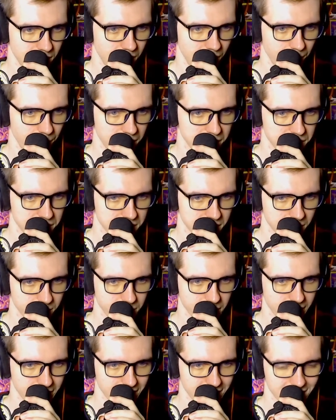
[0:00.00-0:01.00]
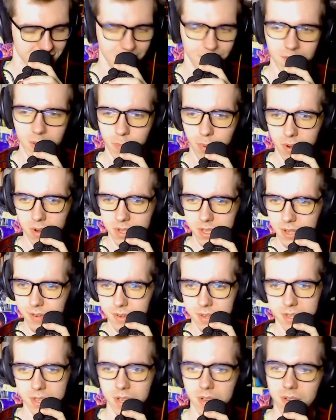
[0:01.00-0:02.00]
Imagine it's gonna be like a 70 part
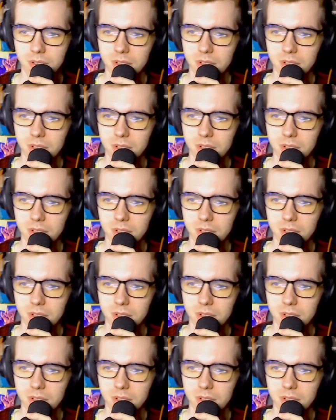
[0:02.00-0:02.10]
series now.